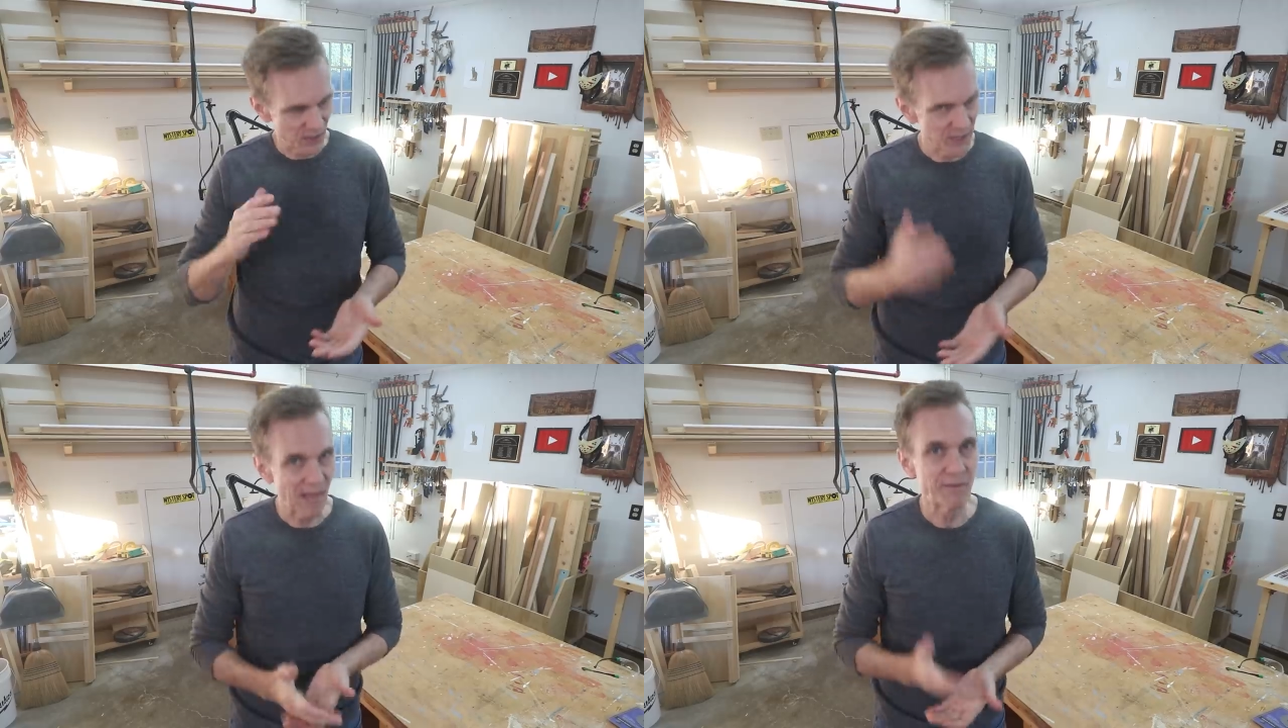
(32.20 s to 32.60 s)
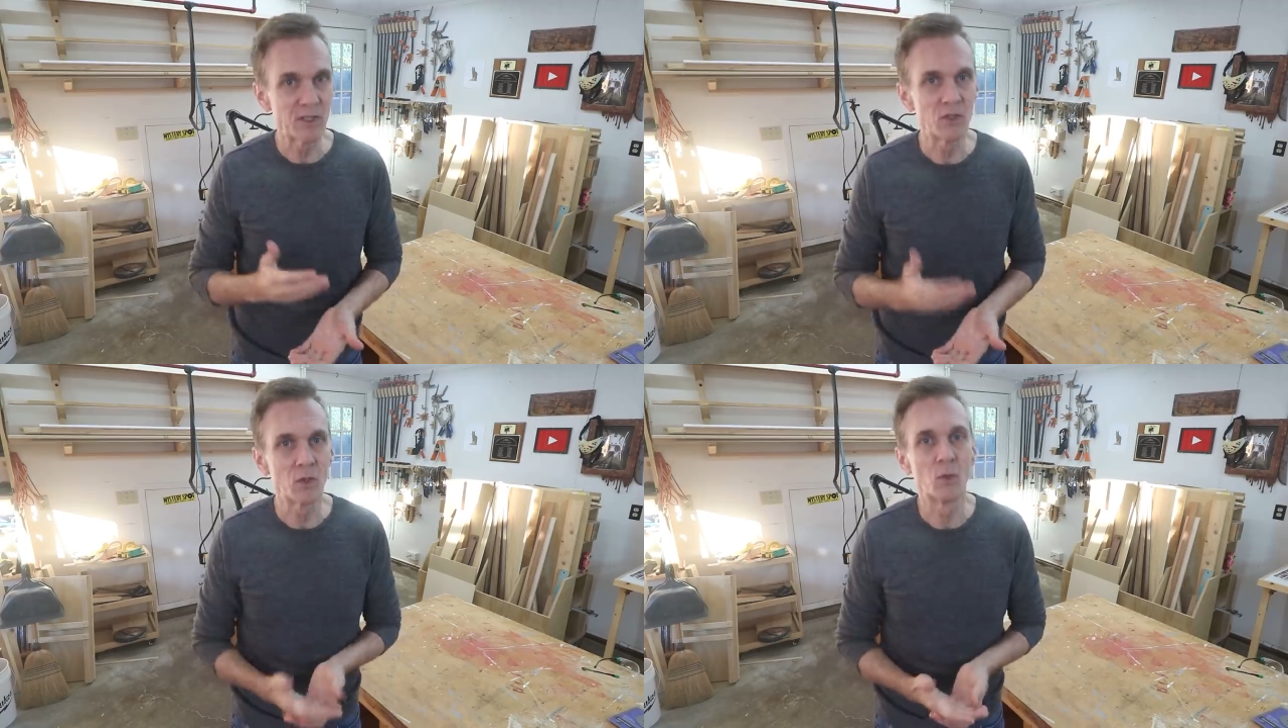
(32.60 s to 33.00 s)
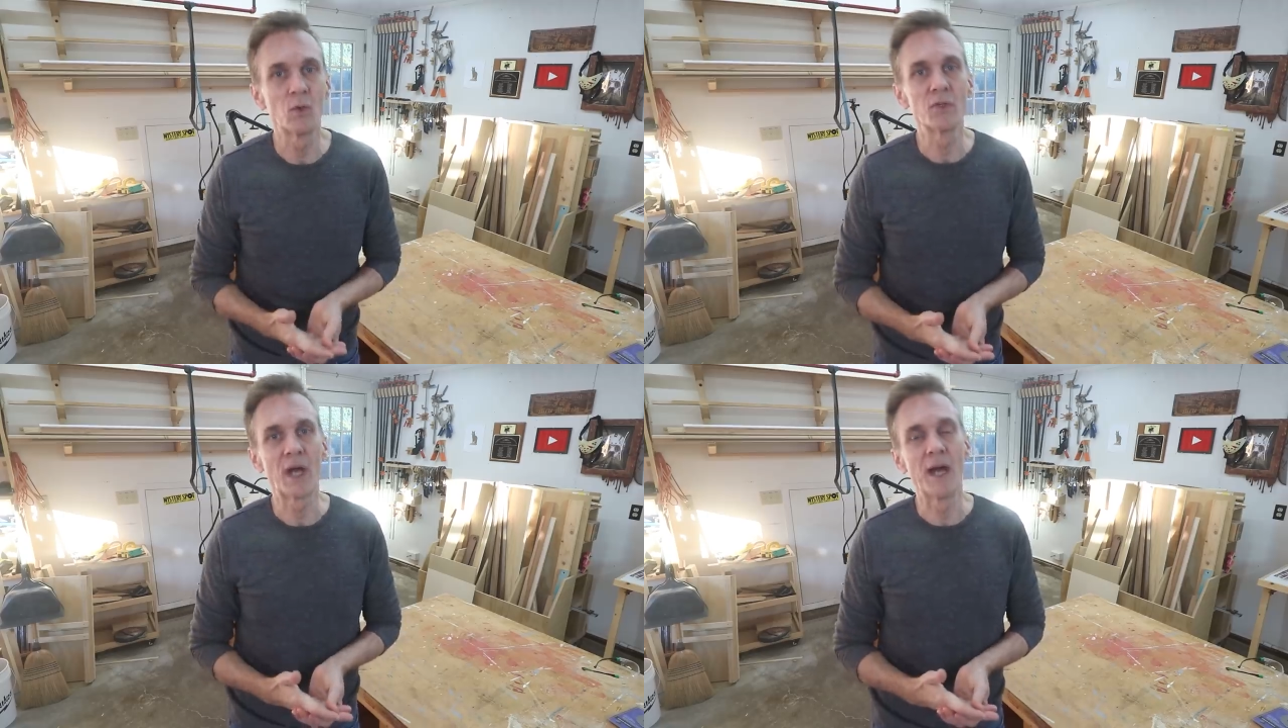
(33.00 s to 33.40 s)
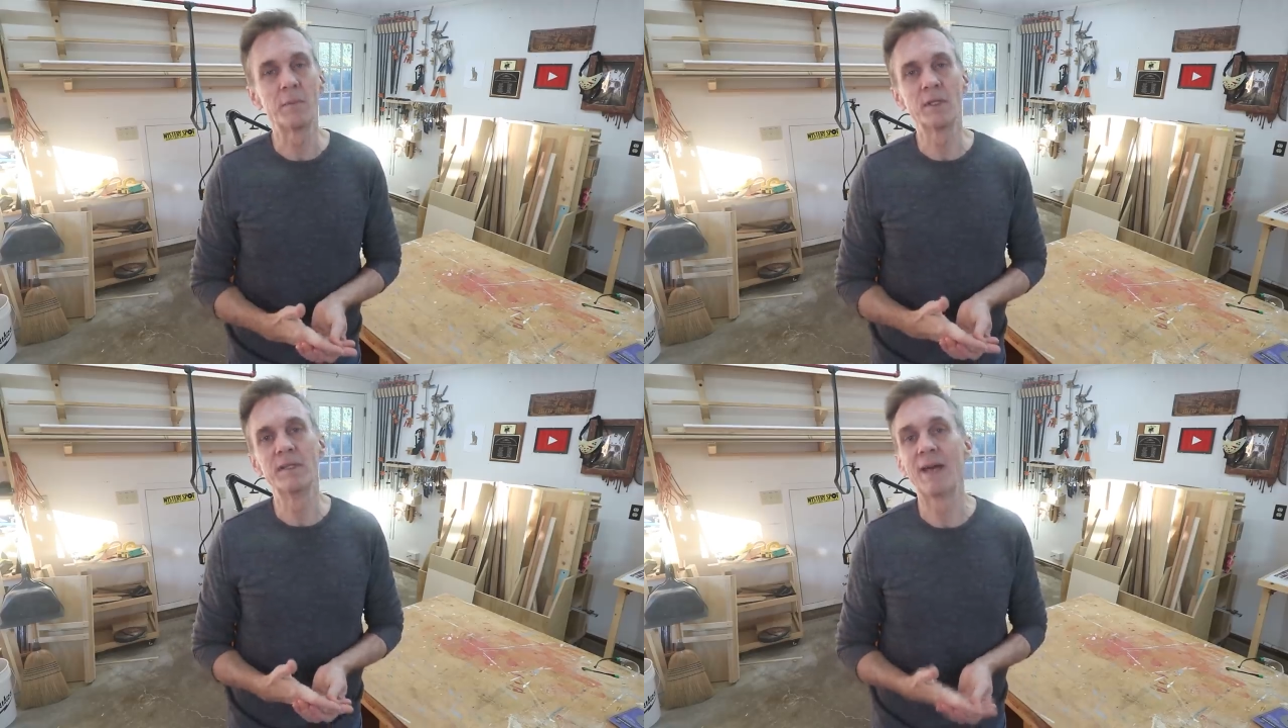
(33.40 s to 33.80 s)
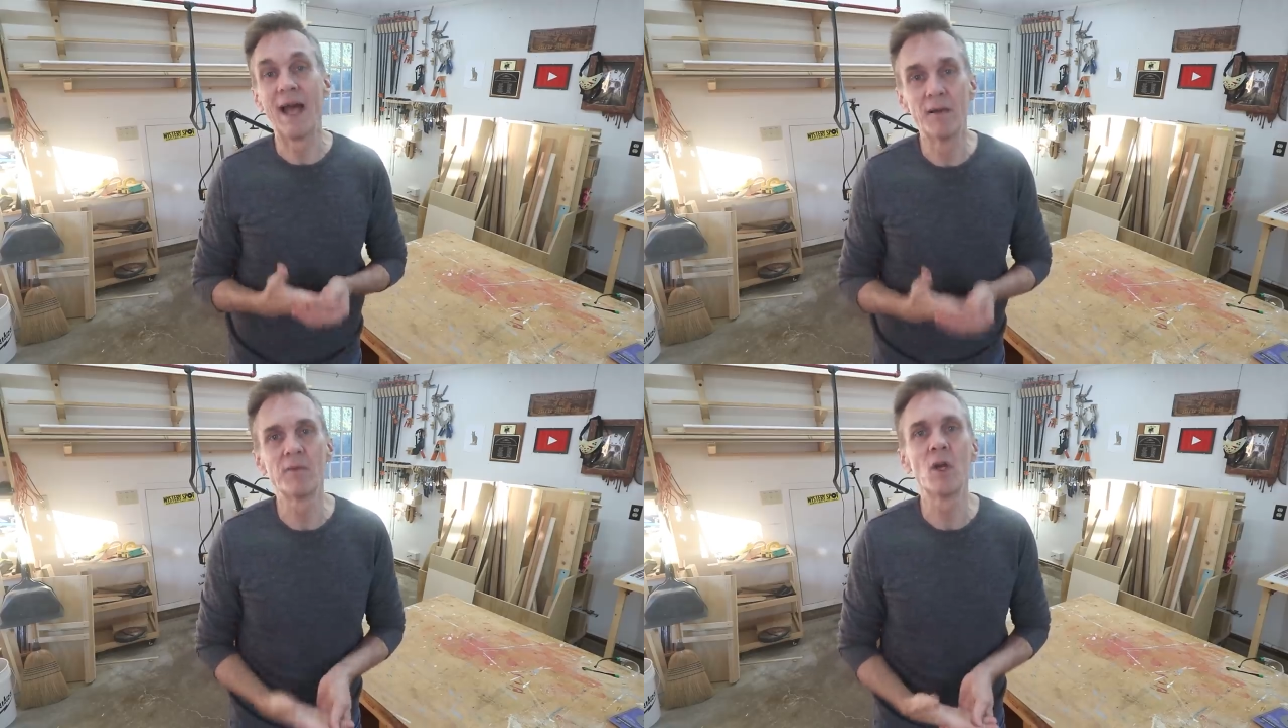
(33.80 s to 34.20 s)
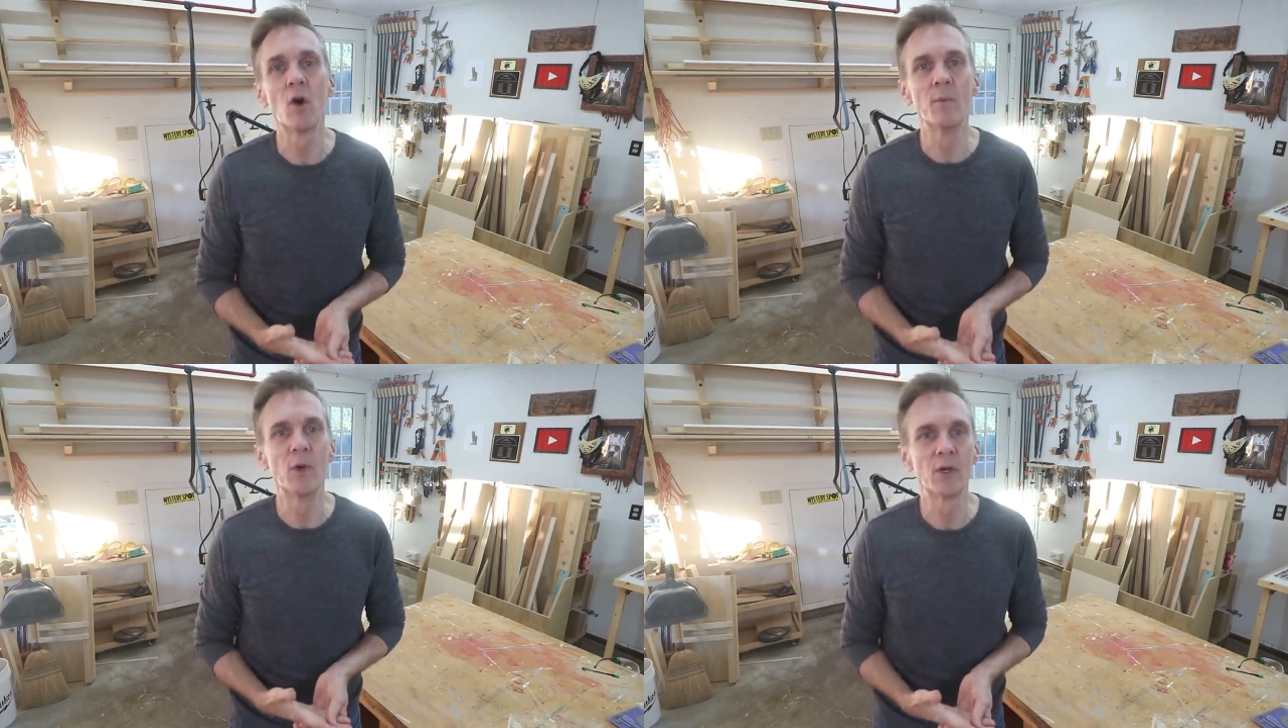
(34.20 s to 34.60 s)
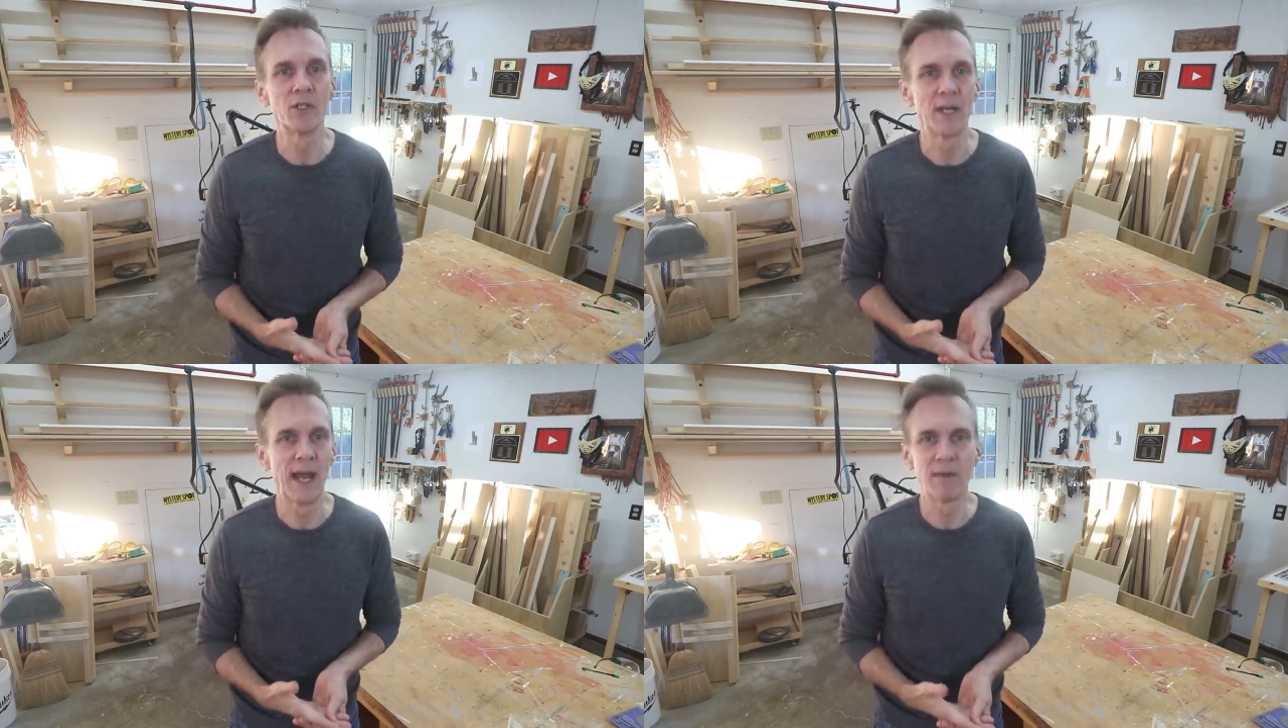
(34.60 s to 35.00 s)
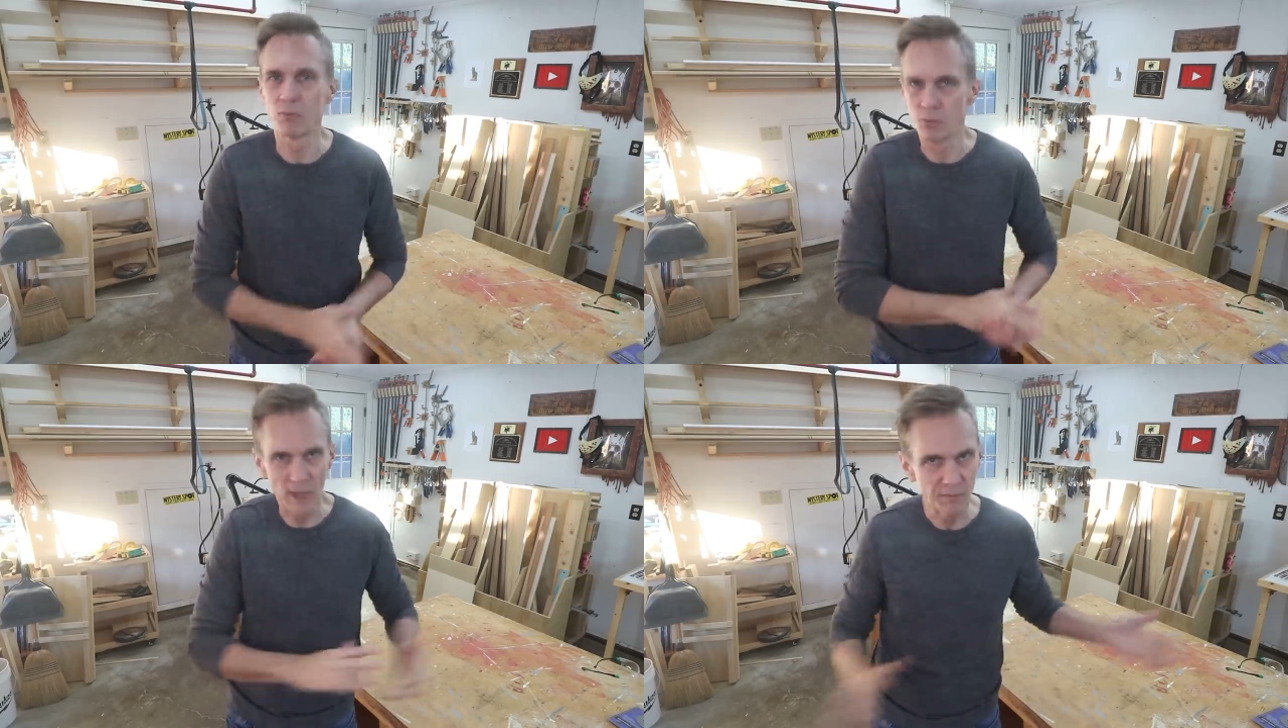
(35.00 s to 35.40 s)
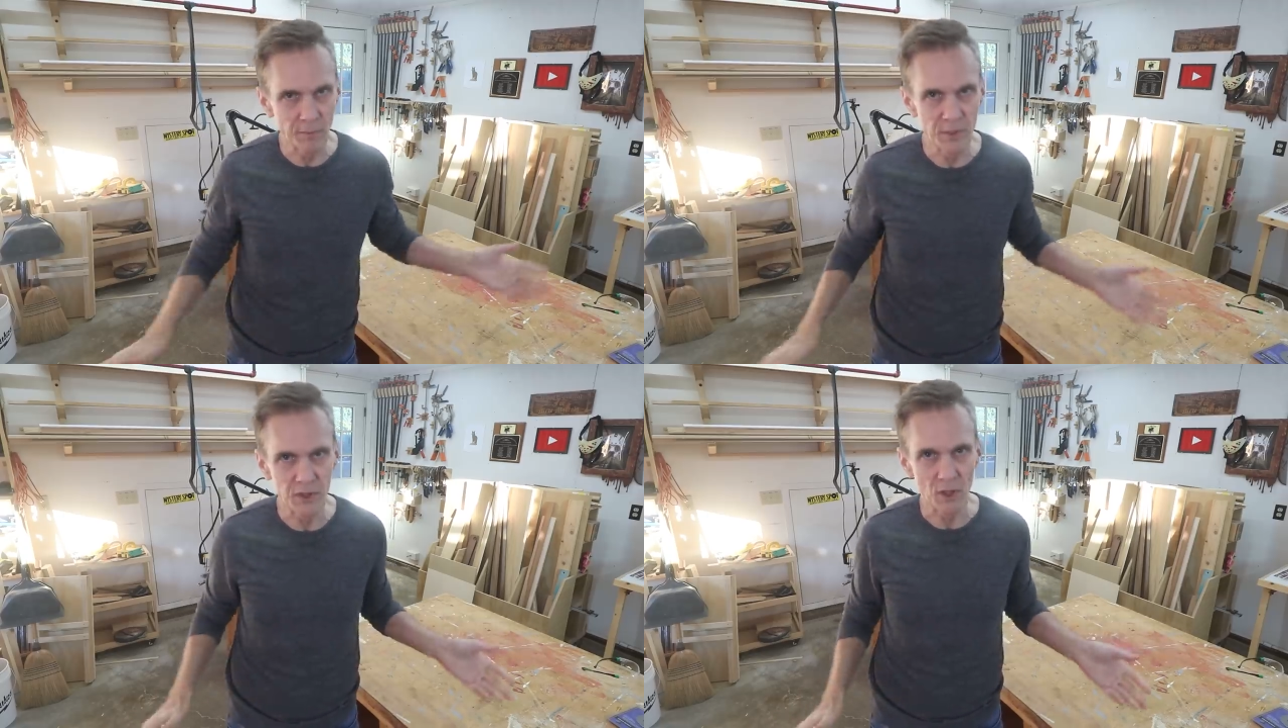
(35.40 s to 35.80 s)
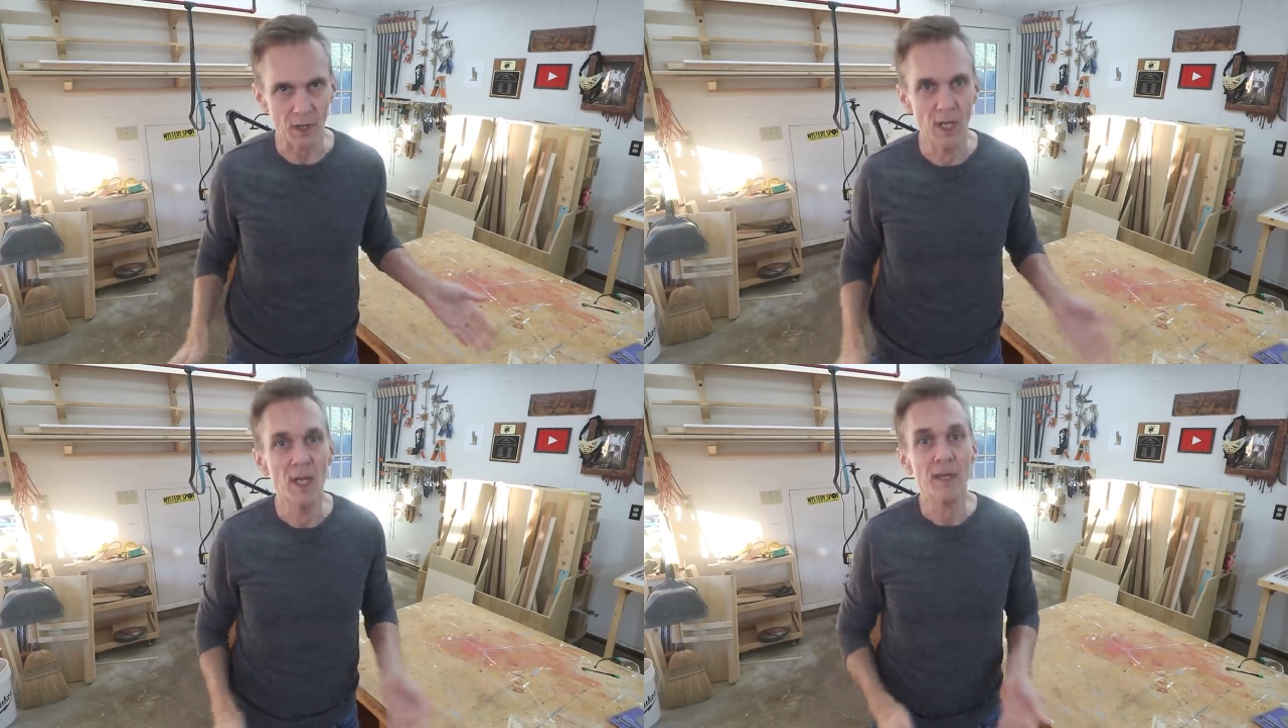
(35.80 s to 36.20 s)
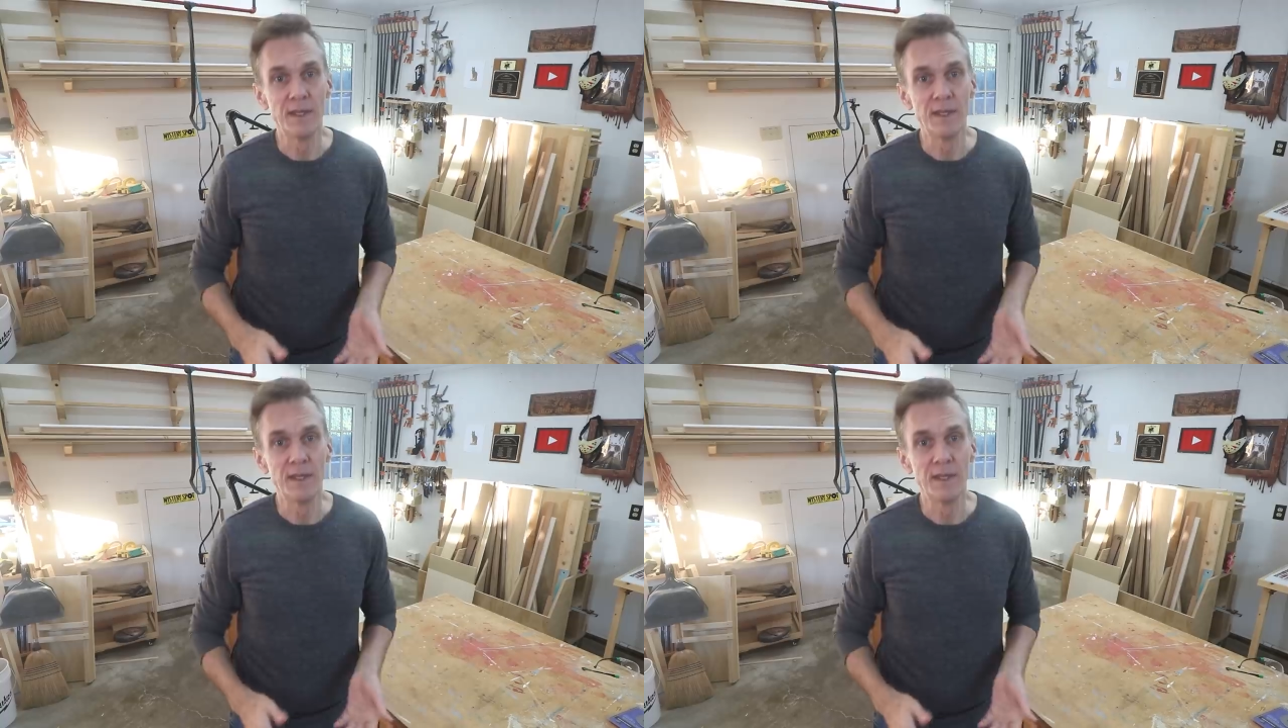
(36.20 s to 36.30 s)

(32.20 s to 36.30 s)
seven tools I believe every homeowner should have right from the start.